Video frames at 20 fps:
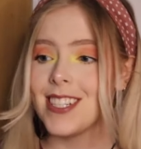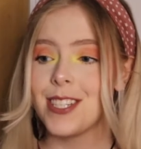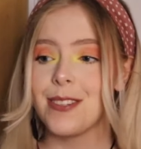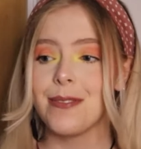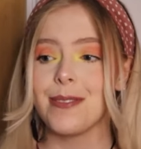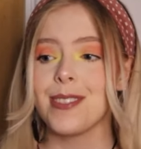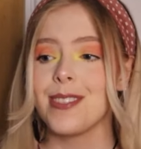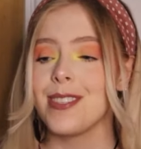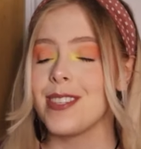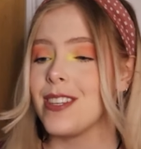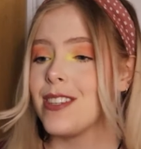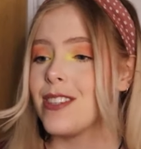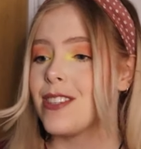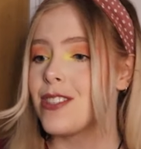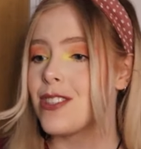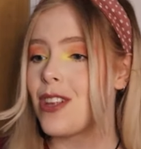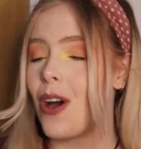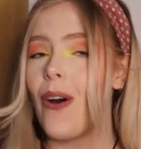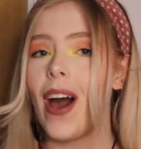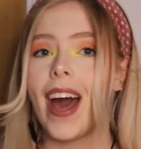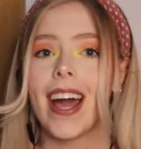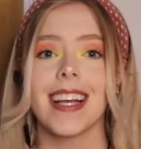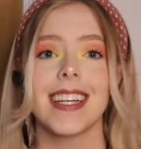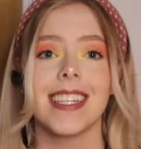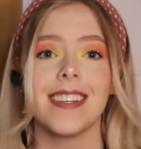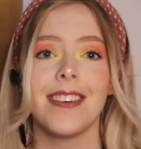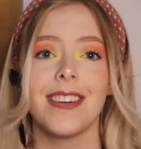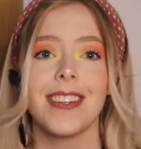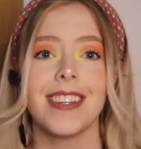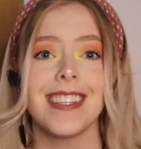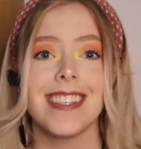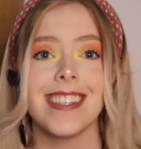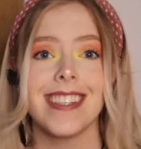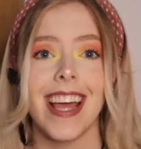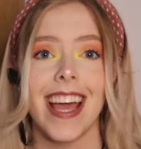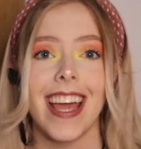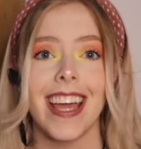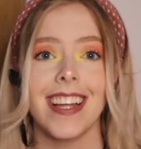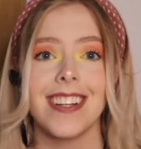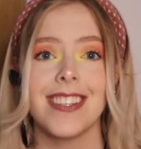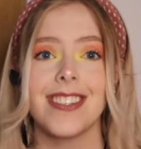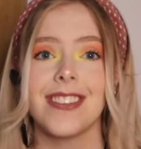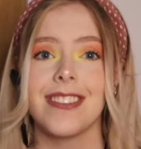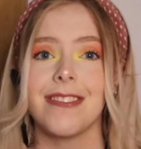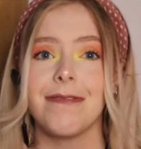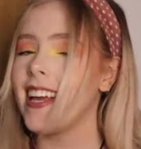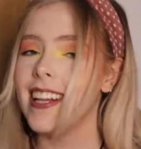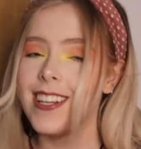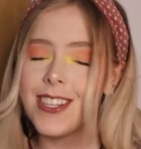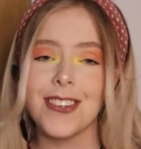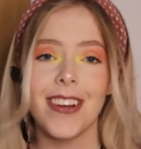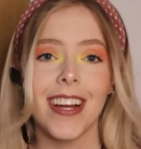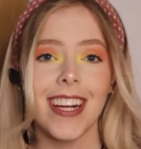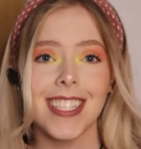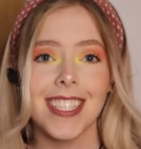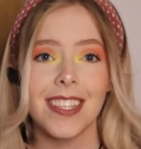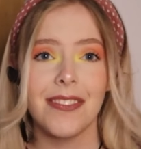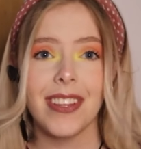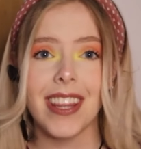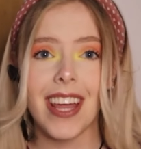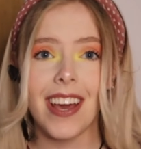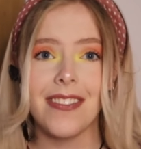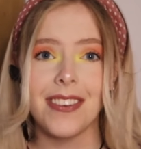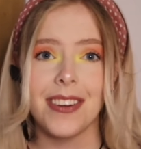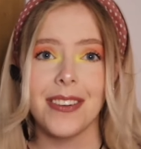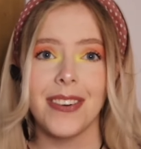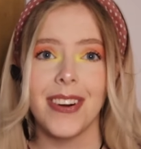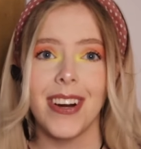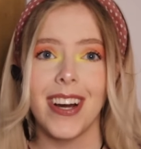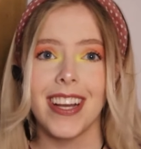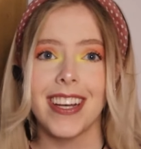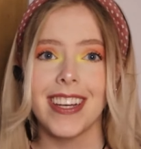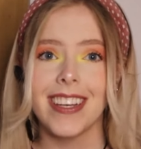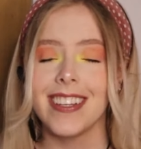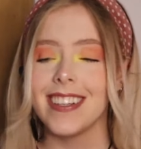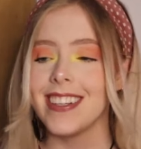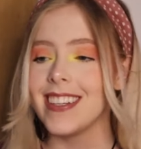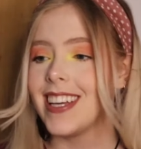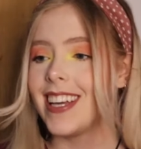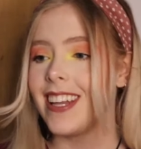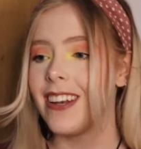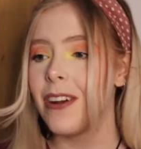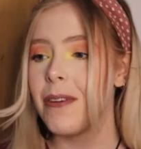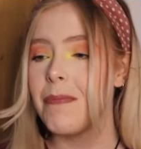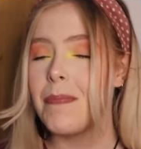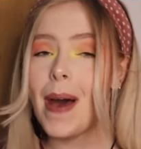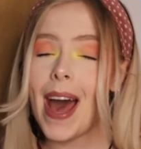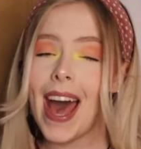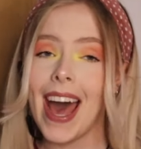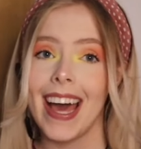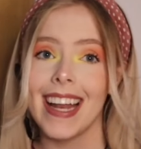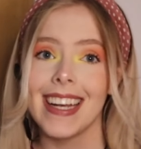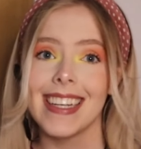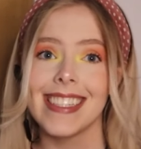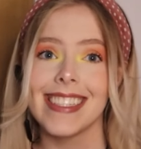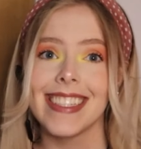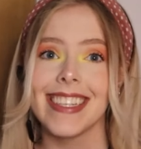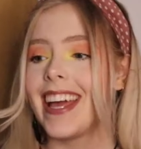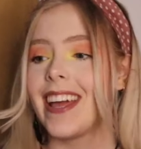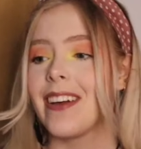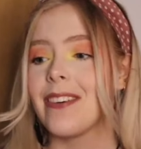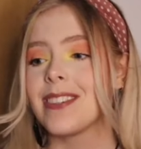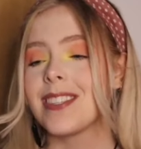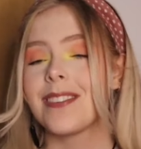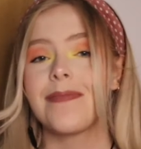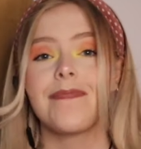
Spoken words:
She was so active on the stage, interacting with everyone in her band. It was